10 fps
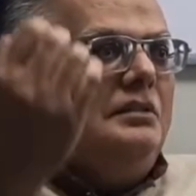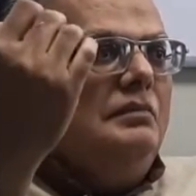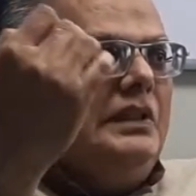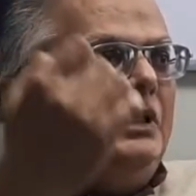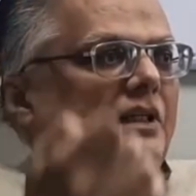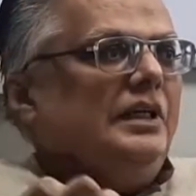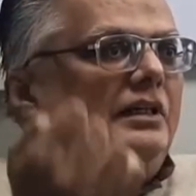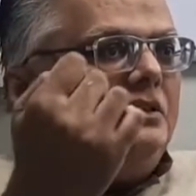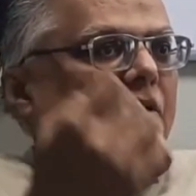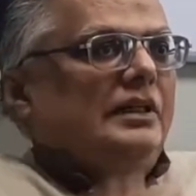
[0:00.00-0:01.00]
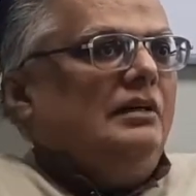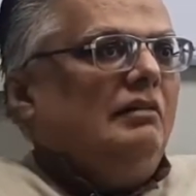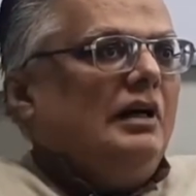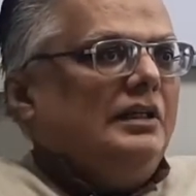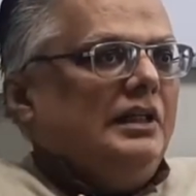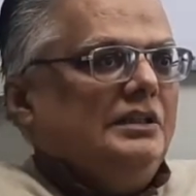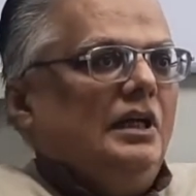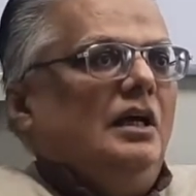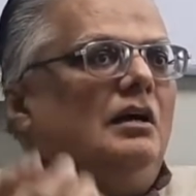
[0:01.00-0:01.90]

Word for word: materialistic advantage